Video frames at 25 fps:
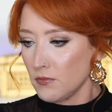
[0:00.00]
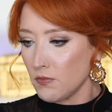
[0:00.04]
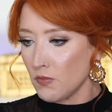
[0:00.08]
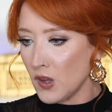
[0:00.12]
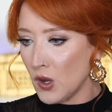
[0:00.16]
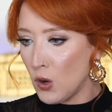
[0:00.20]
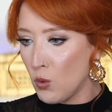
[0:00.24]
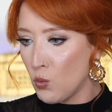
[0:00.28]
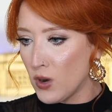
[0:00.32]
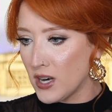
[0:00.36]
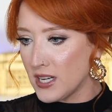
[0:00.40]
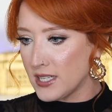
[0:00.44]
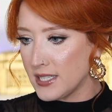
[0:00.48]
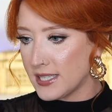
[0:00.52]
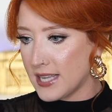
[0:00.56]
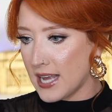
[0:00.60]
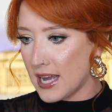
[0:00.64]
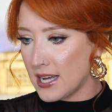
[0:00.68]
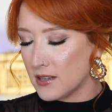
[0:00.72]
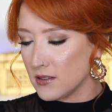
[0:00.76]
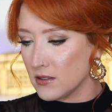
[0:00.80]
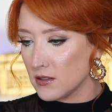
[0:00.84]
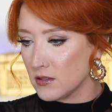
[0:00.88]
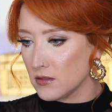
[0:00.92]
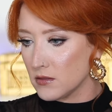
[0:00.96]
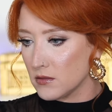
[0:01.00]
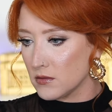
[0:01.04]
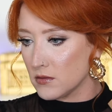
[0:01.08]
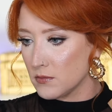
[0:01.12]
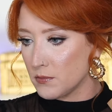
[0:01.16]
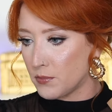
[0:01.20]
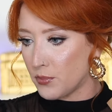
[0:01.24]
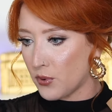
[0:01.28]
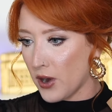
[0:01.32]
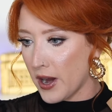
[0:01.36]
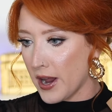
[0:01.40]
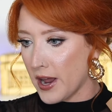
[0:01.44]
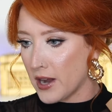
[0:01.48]
what is that
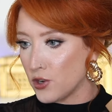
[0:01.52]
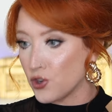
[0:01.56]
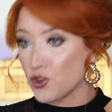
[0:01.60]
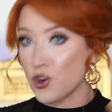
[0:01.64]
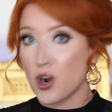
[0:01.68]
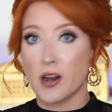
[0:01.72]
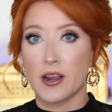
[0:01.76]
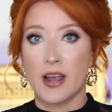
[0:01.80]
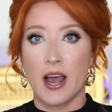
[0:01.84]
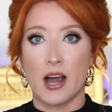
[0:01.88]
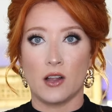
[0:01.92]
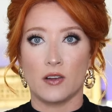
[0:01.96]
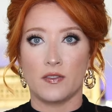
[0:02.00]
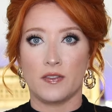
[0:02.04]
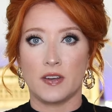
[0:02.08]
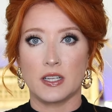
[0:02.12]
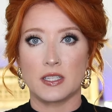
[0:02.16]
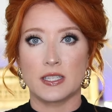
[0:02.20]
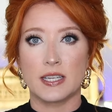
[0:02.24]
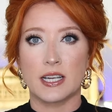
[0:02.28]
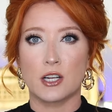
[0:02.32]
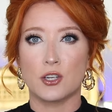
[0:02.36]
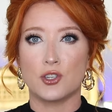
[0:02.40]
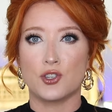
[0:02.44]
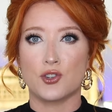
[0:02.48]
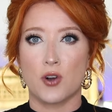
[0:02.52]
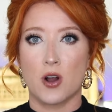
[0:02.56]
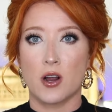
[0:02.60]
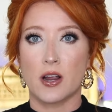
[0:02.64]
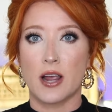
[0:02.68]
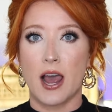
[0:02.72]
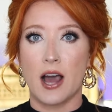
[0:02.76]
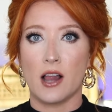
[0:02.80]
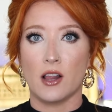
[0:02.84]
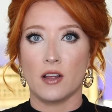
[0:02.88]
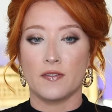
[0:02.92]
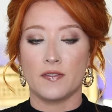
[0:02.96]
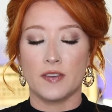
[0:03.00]
brand? Drunk Elephant. It's like a Drunk
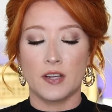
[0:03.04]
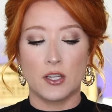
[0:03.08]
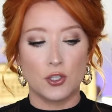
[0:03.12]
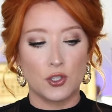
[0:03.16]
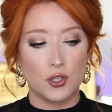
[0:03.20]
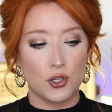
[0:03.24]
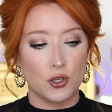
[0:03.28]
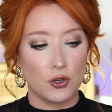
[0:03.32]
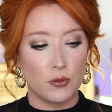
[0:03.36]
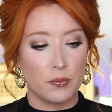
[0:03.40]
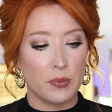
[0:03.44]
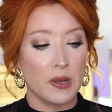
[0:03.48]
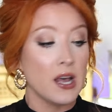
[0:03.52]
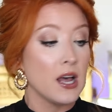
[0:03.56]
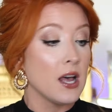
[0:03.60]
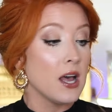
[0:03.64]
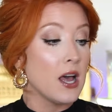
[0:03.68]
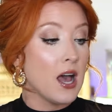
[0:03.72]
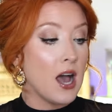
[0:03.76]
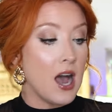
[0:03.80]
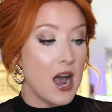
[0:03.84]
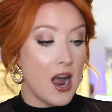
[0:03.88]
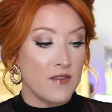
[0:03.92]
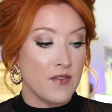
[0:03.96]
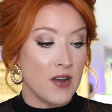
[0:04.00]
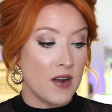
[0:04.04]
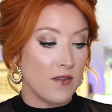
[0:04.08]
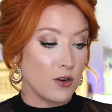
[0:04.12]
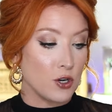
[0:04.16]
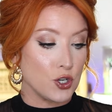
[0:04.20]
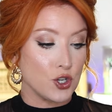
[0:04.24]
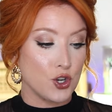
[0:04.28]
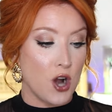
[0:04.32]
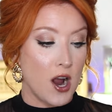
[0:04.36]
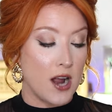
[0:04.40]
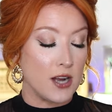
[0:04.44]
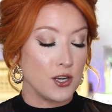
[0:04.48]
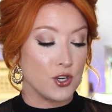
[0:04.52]
Elephant dupe. I've never
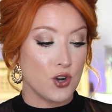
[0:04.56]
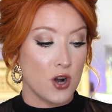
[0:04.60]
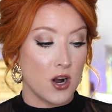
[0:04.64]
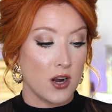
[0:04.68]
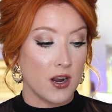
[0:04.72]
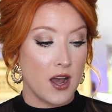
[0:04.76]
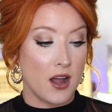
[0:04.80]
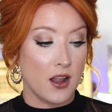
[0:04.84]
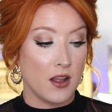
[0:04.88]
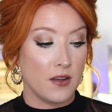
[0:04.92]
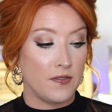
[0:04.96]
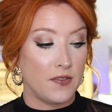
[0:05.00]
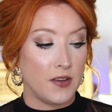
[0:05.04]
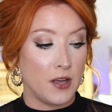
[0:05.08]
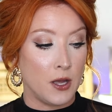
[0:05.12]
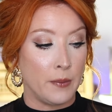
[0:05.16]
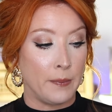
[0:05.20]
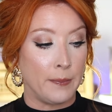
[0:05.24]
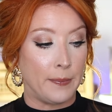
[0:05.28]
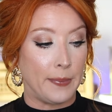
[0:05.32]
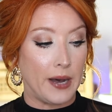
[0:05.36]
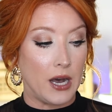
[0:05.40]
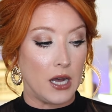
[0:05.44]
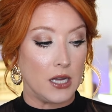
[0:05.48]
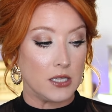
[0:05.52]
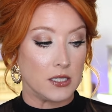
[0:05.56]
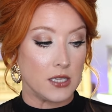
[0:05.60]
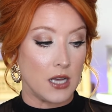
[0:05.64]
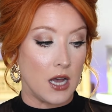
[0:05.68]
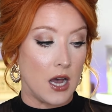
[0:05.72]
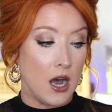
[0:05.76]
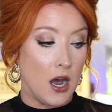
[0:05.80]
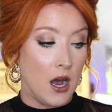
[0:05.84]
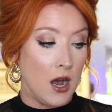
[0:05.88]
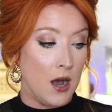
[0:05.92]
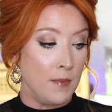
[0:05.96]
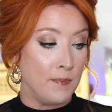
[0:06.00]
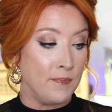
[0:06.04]
tried Drunk Elephant, but
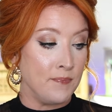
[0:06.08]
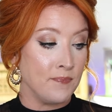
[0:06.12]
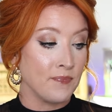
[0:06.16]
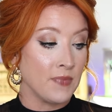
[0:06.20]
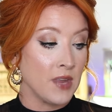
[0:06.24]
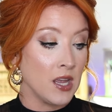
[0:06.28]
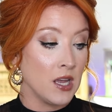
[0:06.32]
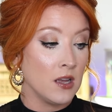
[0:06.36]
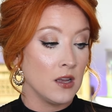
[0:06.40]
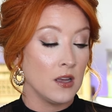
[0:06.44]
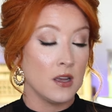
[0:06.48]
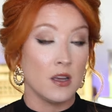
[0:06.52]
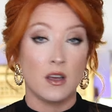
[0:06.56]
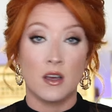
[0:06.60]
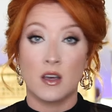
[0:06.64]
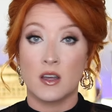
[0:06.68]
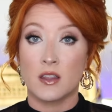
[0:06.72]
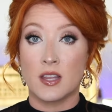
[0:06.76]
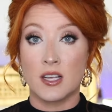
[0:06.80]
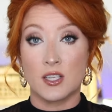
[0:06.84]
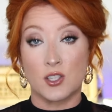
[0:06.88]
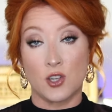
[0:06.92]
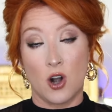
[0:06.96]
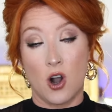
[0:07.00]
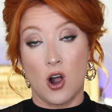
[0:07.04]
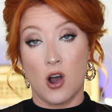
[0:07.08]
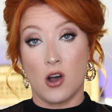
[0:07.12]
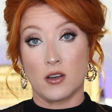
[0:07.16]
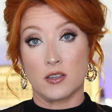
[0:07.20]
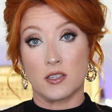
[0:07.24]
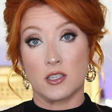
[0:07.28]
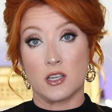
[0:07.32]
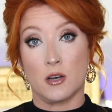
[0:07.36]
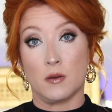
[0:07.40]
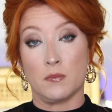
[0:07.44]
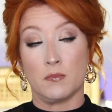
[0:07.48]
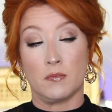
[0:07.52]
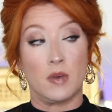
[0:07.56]
these are
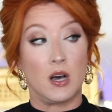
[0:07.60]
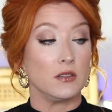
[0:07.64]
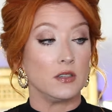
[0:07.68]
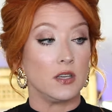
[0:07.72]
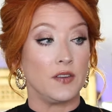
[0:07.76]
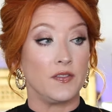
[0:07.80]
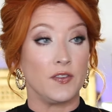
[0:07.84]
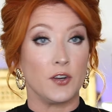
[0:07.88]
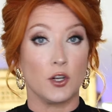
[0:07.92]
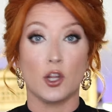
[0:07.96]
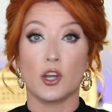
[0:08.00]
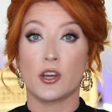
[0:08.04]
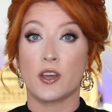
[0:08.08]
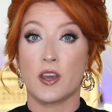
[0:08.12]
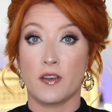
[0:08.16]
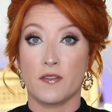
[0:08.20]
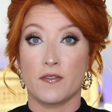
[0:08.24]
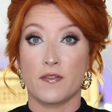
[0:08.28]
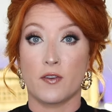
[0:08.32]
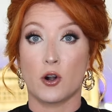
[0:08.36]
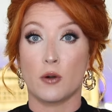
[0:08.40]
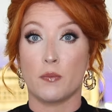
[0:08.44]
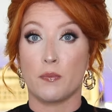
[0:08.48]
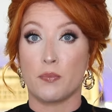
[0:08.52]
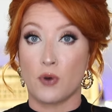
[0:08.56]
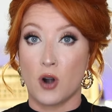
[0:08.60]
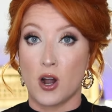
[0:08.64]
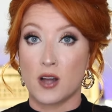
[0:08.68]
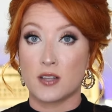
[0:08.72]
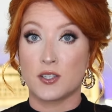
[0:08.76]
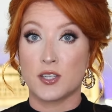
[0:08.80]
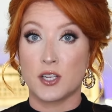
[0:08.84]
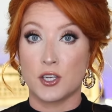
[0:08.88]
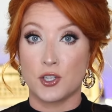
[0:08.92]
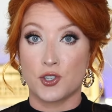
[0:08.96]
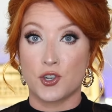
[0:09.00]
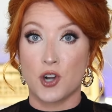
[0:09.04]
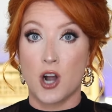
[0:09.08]
awesome. If you're looking for a
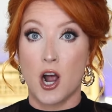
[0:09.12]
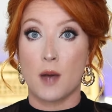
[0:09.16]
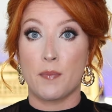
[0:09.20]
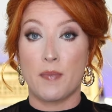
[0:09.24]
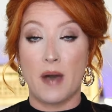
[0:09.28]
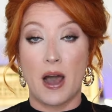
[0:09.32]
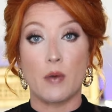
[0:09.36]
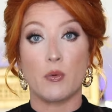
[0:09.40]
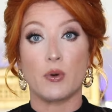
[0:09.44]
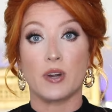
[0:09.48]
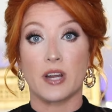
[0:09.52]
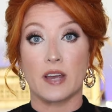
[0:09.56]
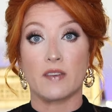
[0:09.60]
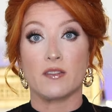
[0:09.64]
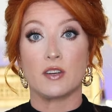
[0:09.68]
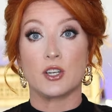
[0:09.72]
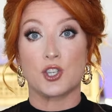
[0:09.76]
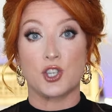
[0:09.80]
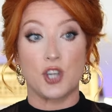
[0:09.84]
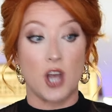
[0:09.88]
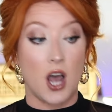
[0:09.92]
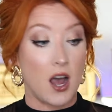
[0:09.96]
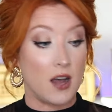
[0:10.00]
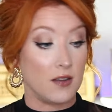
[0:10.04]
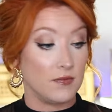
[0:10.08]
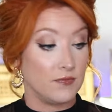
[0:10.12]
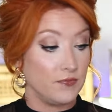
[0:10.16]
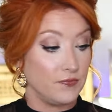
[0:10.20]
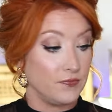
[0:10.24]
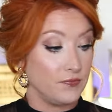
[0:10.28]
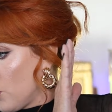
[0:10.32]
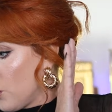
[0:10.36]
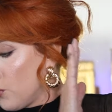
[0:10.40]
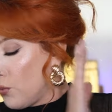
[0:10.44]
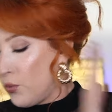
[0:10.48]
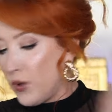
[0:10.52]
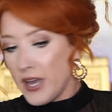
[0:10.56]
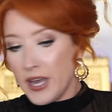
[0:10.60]
bronzing drop, I would give it a shot.
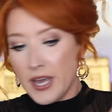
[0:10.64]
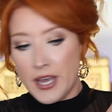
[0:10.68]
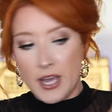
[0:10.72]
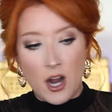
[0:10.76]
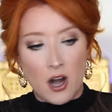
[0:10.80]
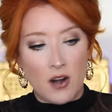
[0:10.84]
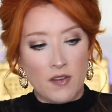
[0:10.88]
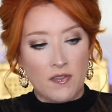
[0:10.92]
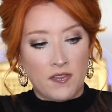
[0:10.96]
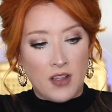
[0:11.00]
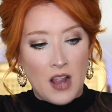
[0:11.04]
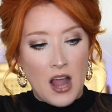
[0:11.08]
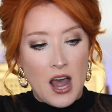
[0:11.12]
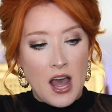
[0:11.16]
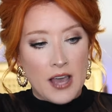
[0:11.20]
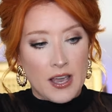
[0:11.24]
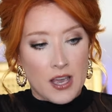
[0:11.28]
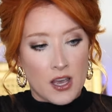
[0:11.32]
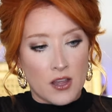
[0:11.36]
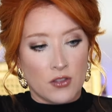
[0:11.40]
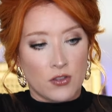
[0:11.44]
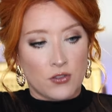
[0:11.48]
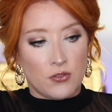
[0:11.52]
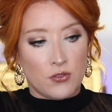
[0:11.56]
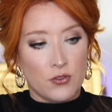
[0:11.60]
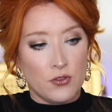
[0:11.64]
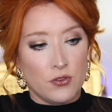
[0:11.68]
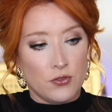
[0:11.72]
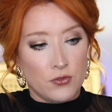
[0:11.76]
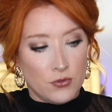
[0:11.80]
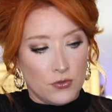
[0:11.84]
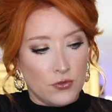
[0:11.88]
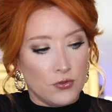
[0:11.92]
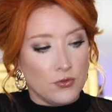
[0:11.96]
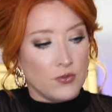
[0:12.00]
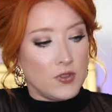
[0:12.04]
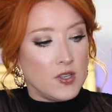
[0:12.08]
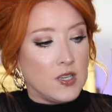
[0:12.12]
We are flying
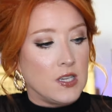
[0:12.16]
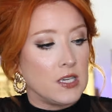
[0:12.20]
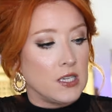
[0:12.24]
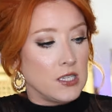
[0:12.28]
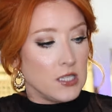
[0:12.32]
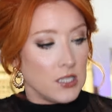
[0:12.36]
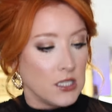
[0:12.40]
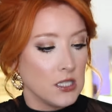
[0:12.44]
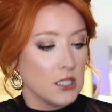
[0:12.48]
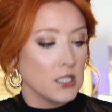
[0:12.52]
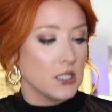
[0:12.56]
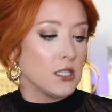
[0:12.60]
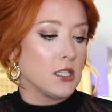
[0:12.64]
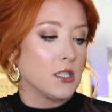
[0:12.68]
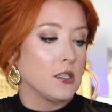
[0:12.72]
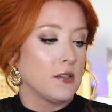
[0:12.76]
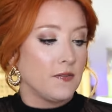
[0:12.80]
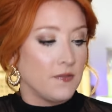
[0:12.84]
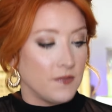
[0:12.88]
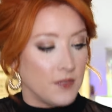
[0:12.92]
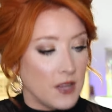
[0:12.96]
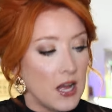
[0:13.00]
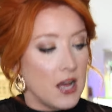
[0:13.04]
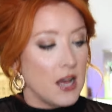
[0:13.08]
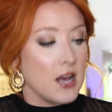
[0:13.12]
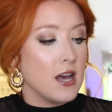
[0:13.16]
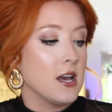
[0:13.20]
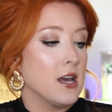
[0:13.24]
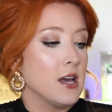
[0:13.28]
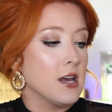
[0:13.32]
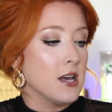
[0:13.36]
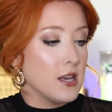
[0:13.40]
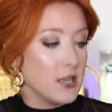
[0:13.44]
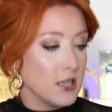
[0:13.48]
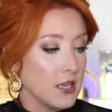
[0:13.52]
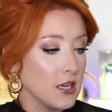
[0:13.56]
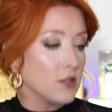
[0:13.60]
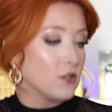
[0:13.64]
through this,
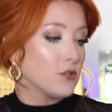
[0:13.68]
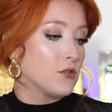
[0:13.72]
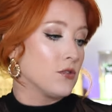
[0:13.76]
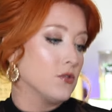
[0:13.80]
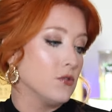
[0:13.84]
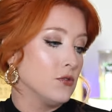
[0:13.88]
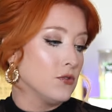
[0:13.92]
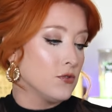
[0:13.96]
did